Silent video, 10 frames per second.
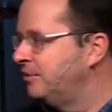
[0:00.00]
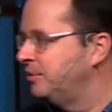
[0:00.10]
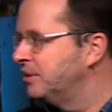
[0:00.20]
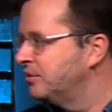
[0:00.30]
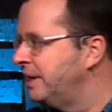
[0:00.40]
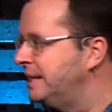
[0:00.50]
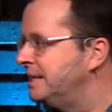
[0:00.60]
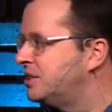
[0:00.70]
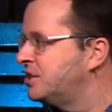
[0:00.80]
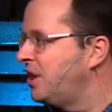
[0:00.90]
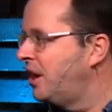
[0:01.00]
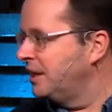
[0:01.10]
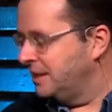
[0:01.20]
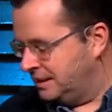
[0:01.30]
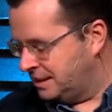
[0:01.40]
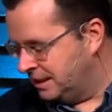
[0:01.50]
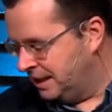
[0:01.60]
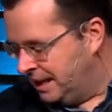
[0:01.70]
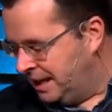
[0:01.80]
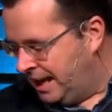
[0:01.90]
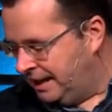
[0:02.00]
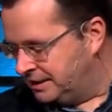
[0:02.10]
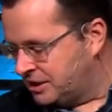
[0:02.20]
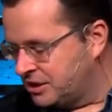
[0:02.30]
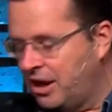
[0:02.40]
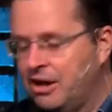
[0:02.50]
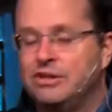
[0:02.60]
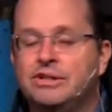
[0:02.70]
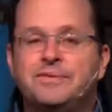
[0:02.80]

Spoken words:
We'd already started it. And so